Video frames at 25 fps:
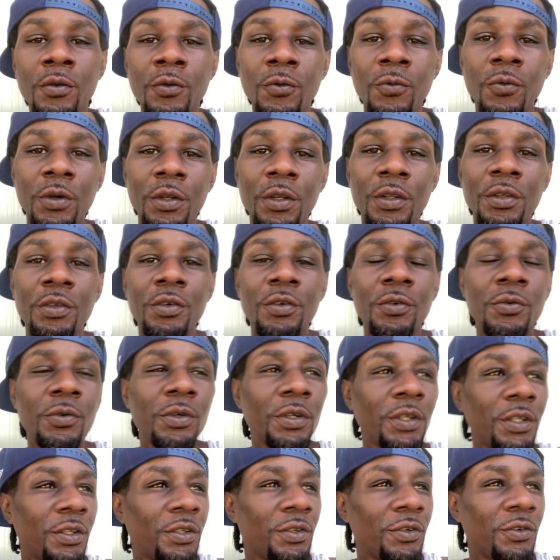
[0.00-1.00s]
What it do,
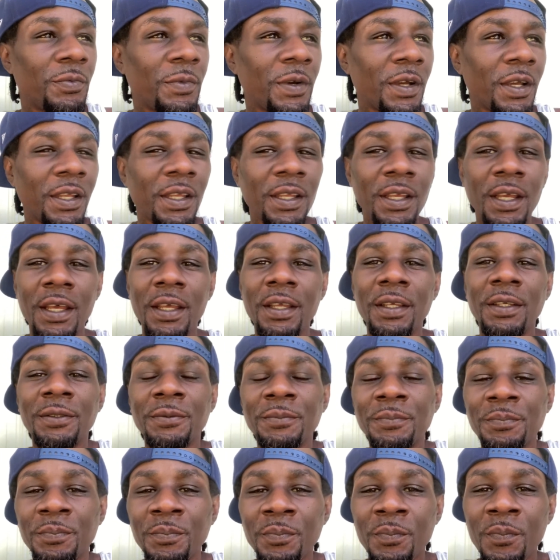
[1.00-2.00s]
what it do, man. Hey,
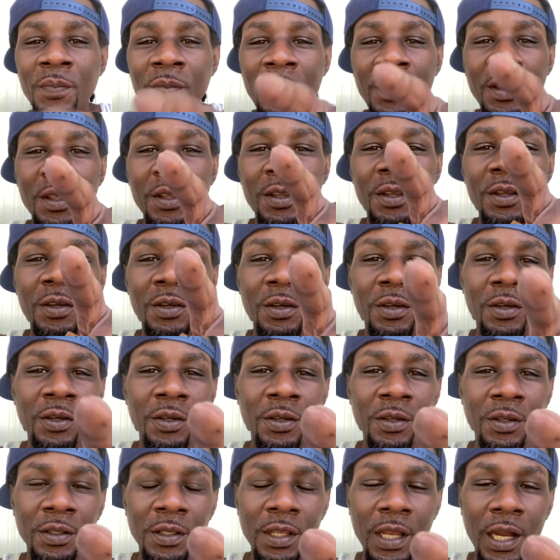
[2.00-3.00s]

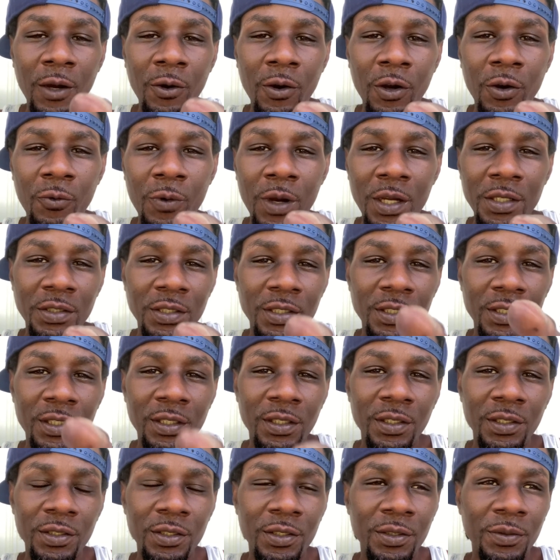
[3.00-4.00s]
y'all go watch this
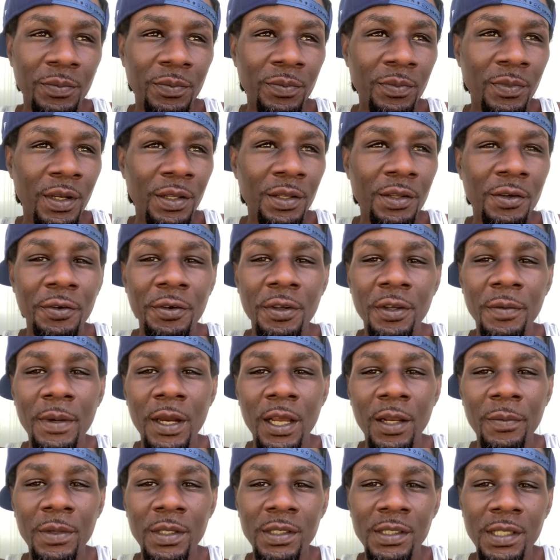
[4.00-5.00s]
clip. I know
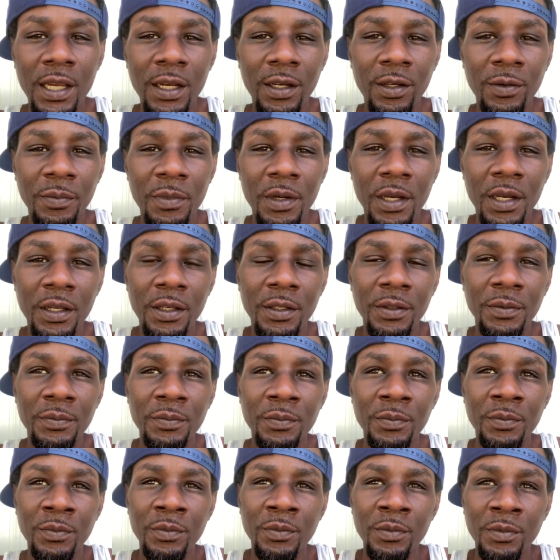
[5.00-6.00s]
everybody been talking about it,
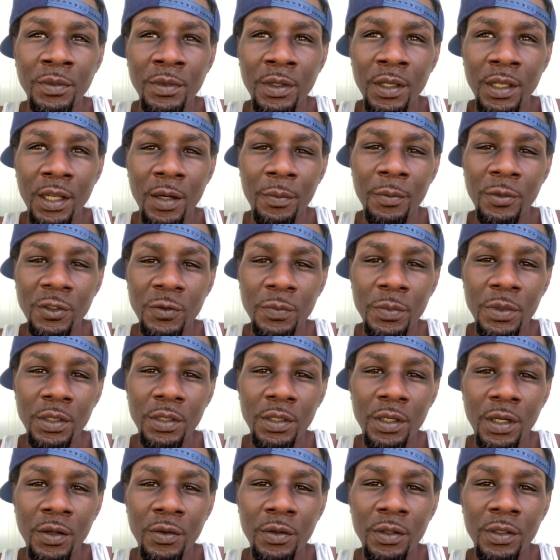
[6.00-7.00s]
and I'm gonna speak
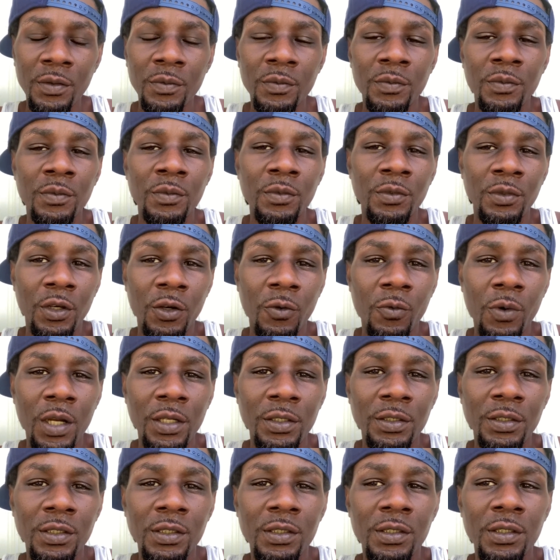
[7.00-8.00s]
on it. Go
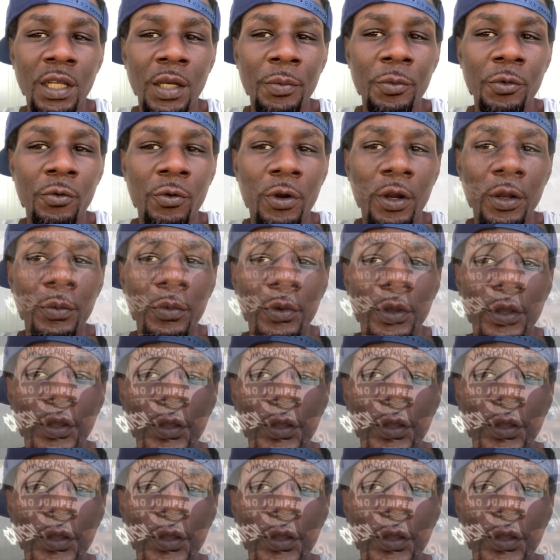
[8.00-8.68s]
watch this, and I'll be right back.